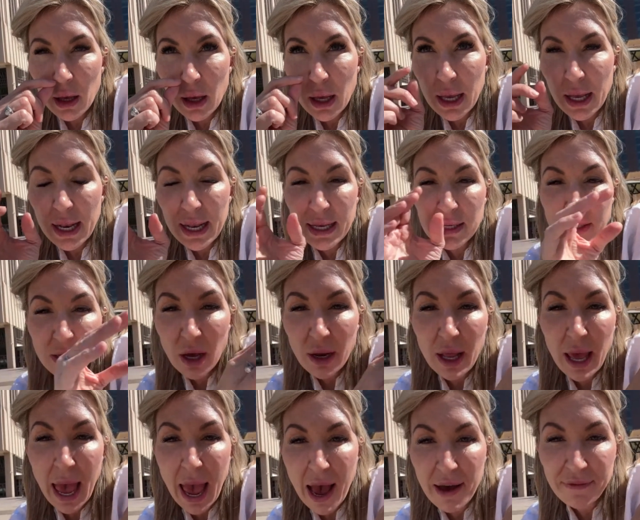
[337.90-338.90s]
it is on a
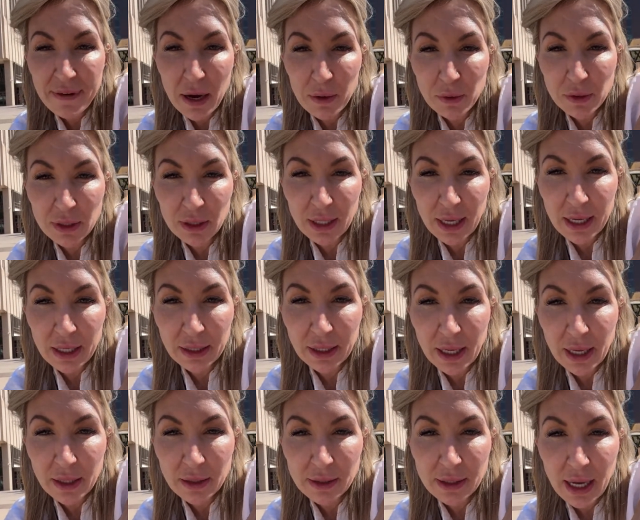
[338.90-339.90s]
half-hour delay
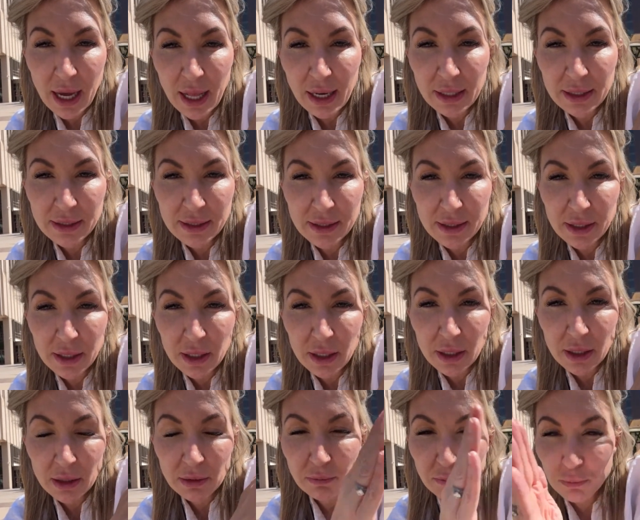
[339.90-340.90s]
again. That is
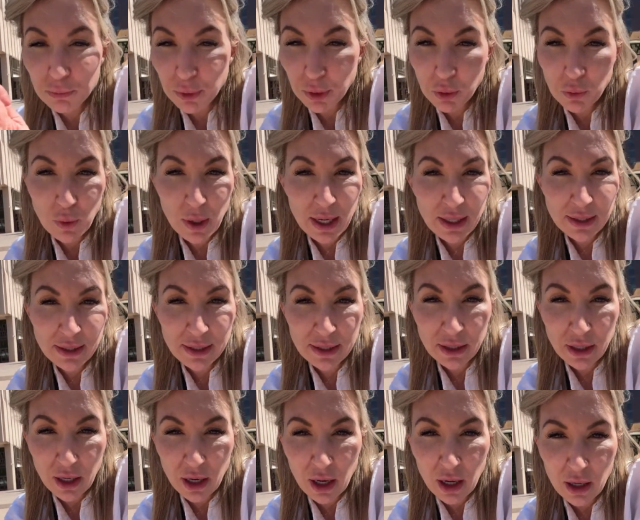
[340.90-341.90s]
the request
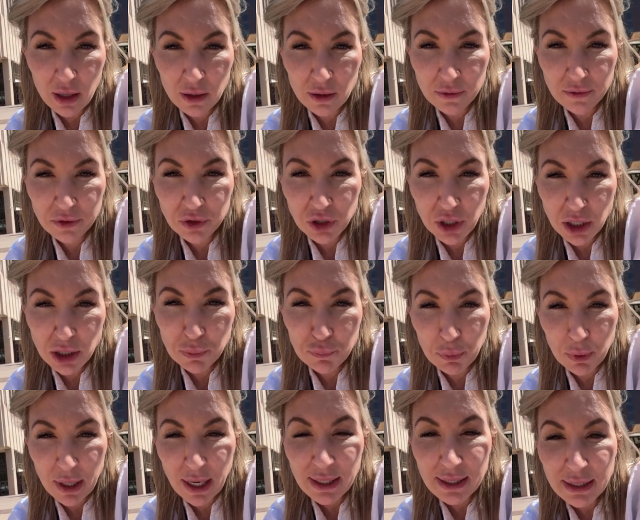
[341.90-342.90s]
of Judge
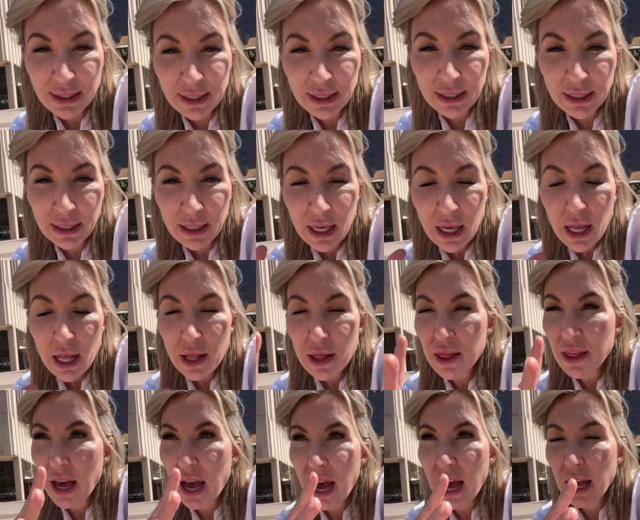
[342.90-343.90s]
Boreski,
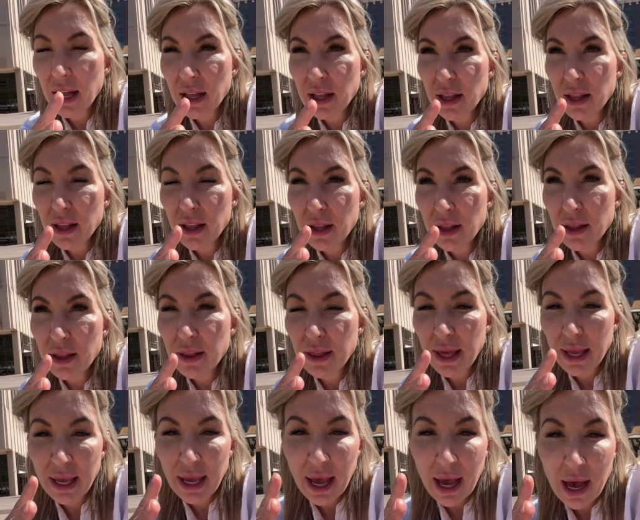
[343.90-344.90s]
that
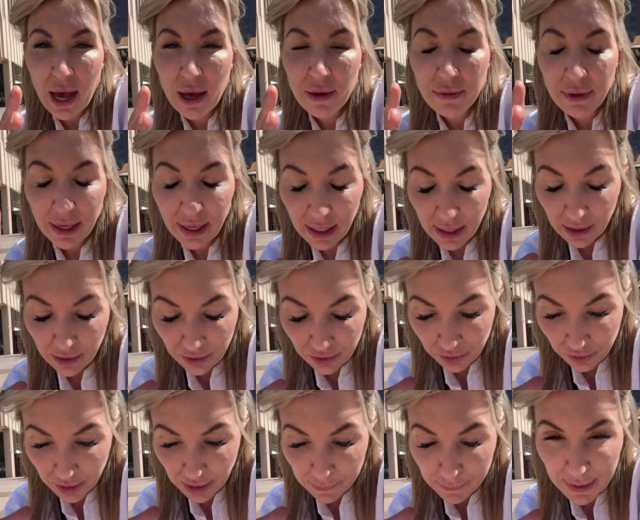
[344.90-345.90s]
they have a
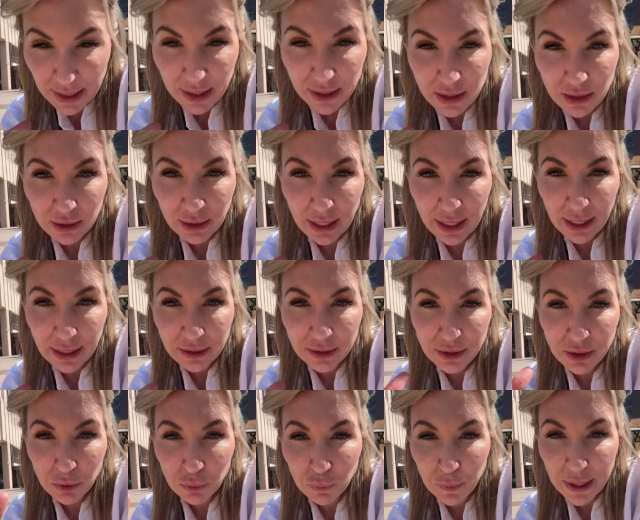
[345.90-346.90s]
30-minute delay.
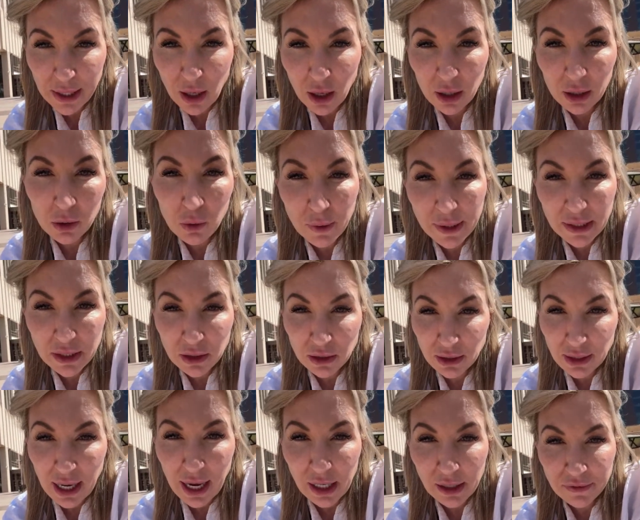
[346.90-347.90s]
So we are going to
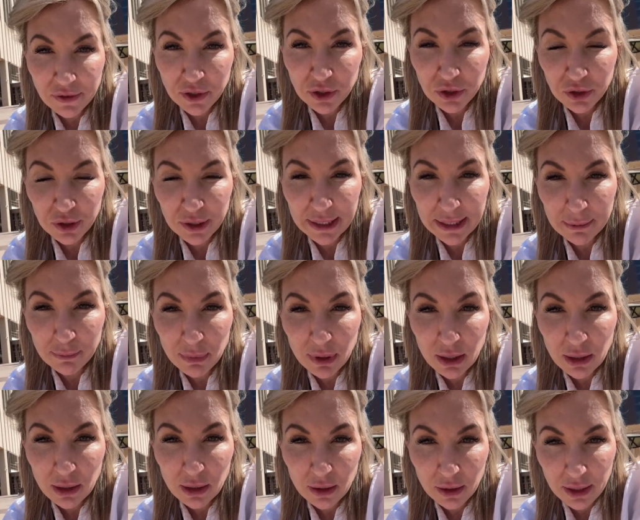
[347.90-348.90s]
live stream
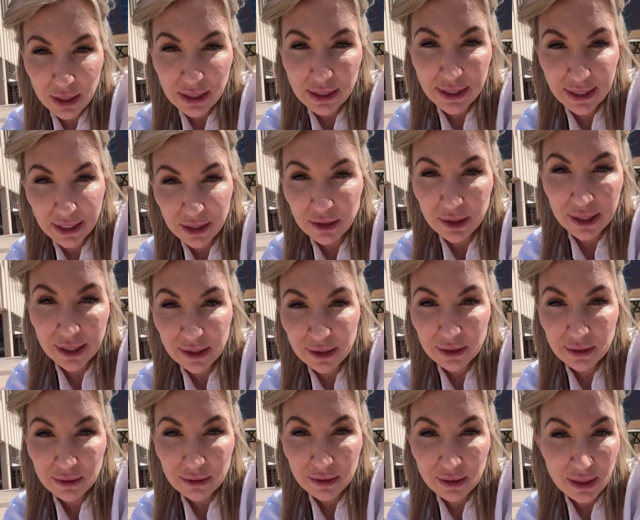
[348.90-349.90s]
this hearing.
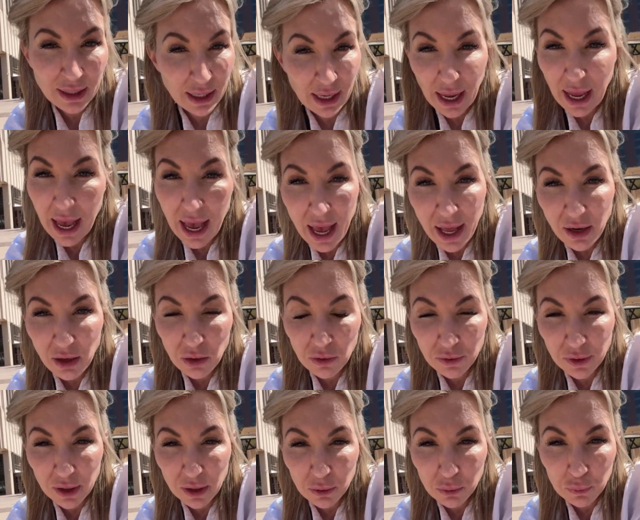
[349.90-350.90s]
Head
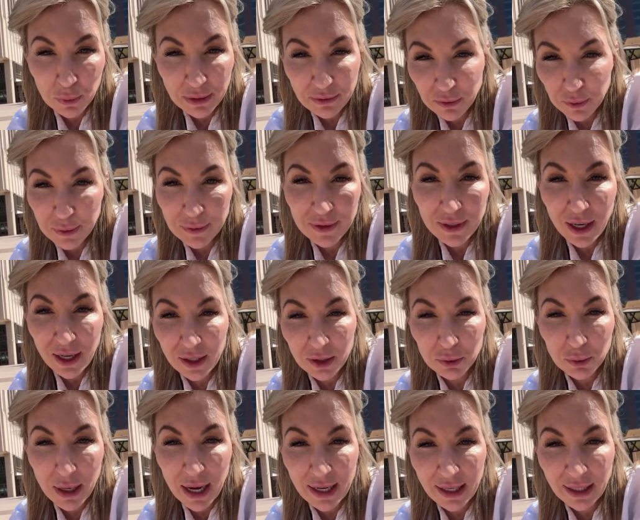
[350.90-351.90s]
over. We've got it
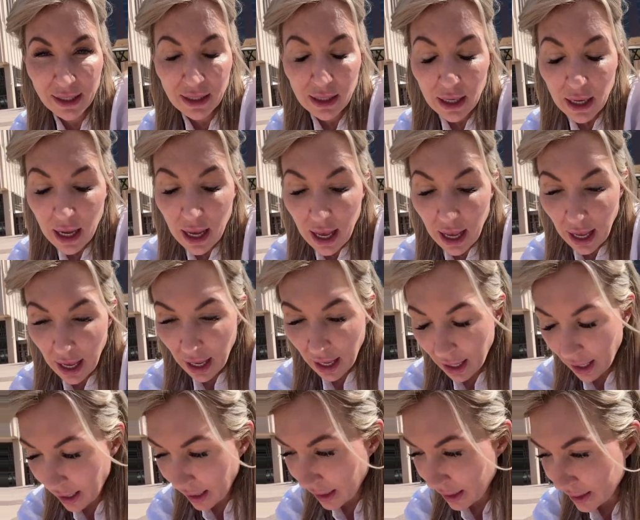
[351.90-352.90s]
ready,
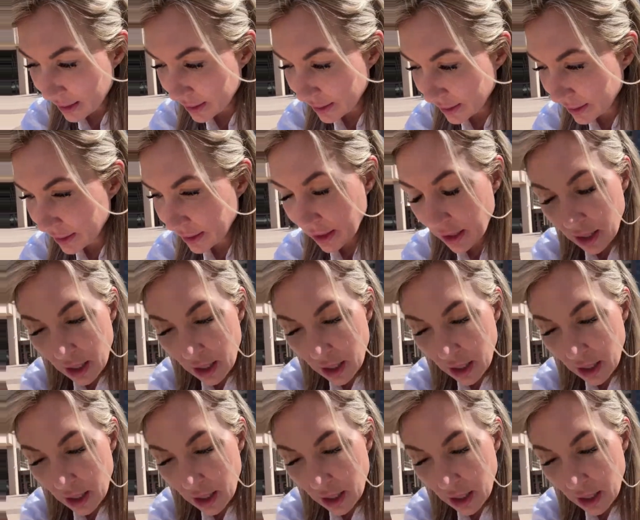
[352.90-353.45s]
and